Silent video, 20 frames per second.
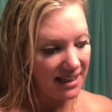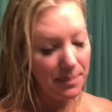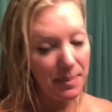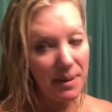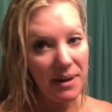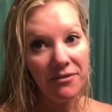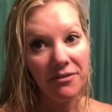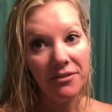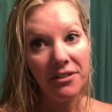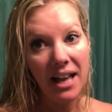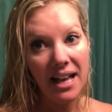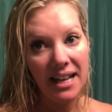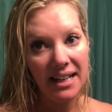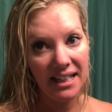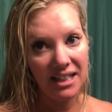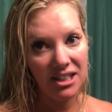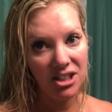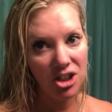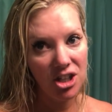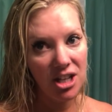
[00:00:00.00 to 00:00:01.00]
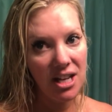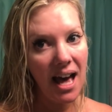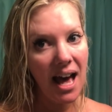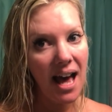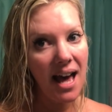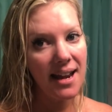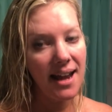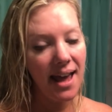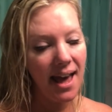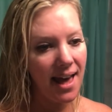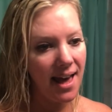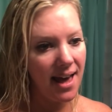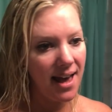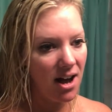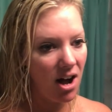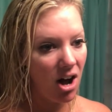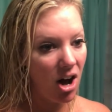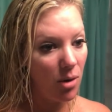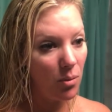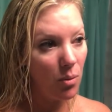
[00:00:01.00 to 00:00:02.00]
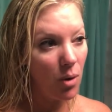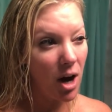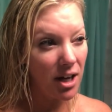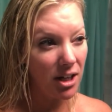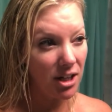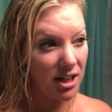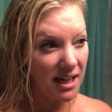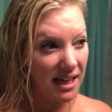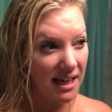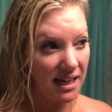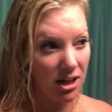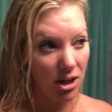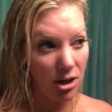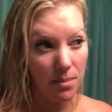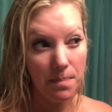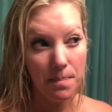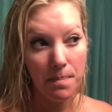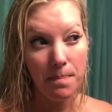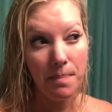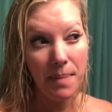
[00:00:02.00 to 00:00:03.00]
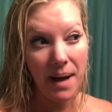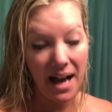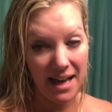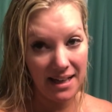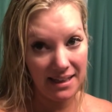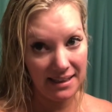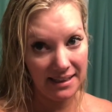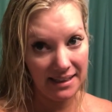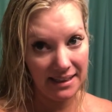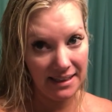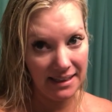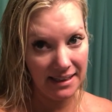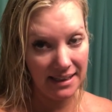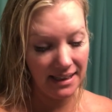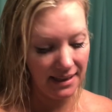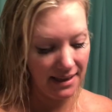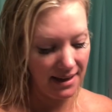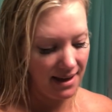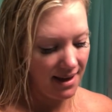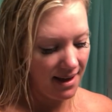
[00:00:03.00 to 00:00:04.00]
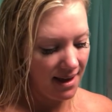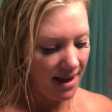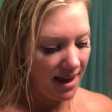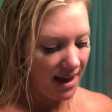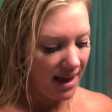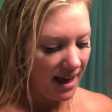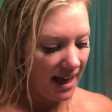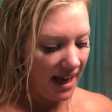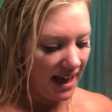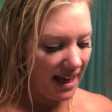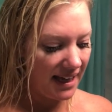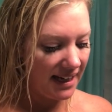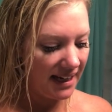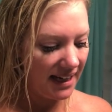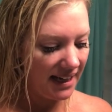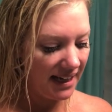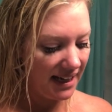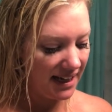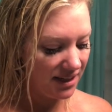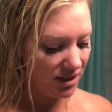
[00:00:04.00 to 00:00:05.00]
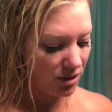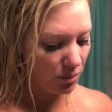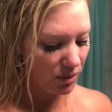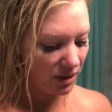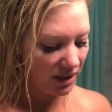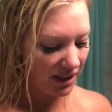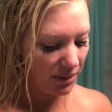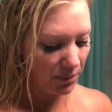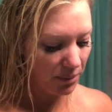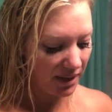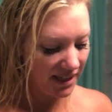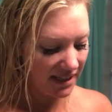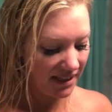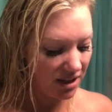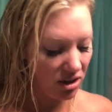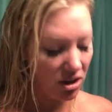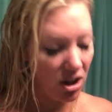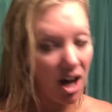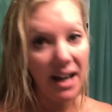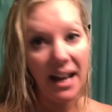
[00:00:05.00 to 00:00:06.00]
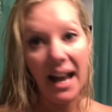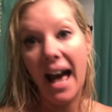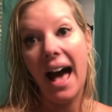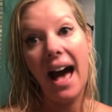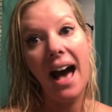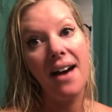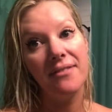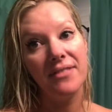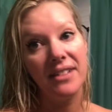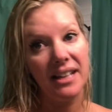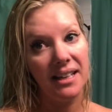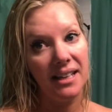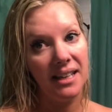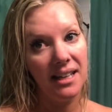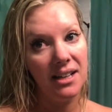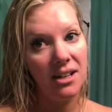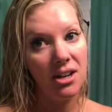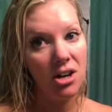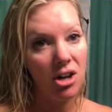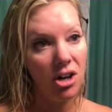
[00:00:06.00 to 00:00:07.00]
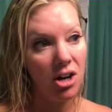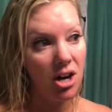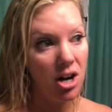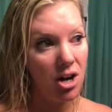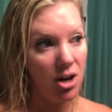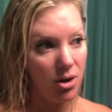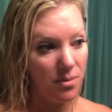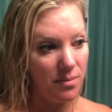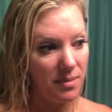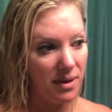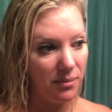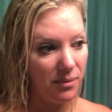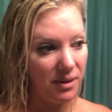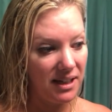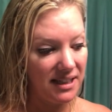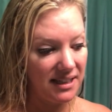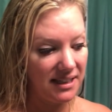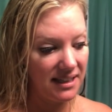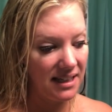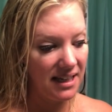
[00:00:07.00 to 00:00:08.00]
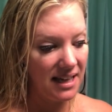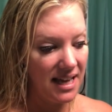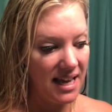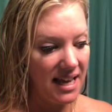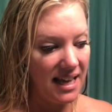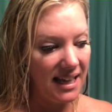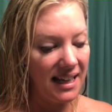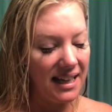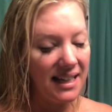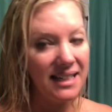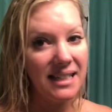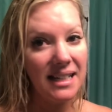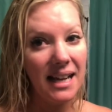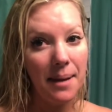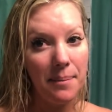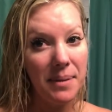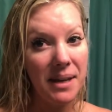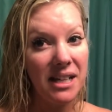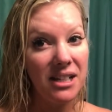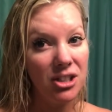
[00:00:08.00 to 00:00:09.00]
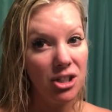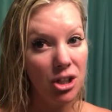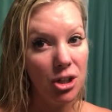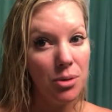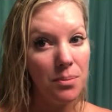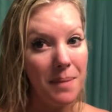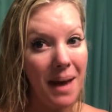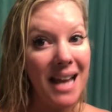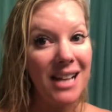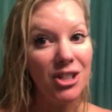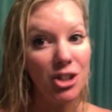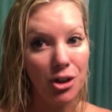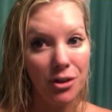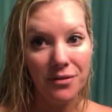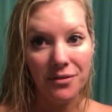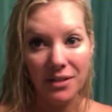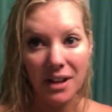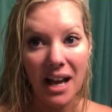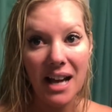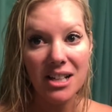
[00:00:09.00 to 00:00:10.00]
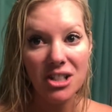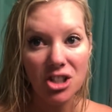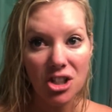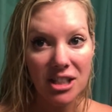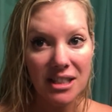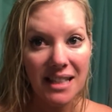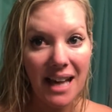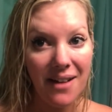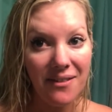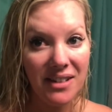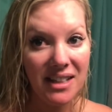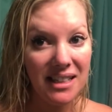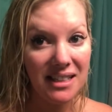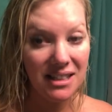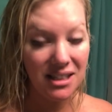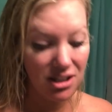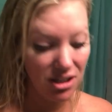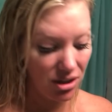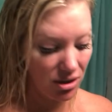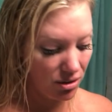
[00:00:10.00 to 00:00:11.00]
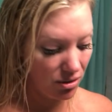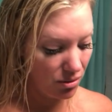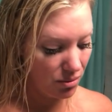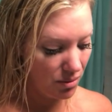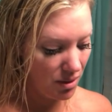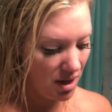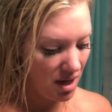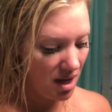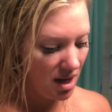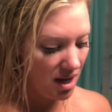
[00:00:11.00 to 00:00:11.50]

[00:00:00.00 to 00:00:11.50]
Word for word: has been flooded. She had a hot water heater bust. And it has really wreaked a lot of havoc in her home. It was, it ended up being two major floods. She's having to